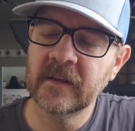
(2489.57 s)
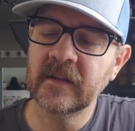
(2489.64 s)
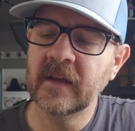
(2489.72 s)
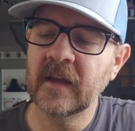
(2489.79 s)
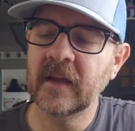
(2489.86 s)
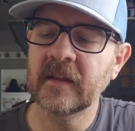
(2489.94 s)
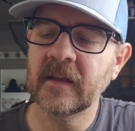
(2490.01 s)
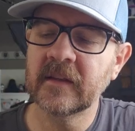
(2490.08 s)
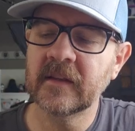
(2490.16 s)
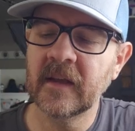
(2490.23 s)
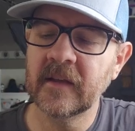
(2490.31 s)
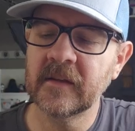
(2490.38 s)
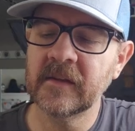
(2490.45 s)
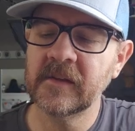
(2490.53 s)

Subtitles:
Yeah, like that.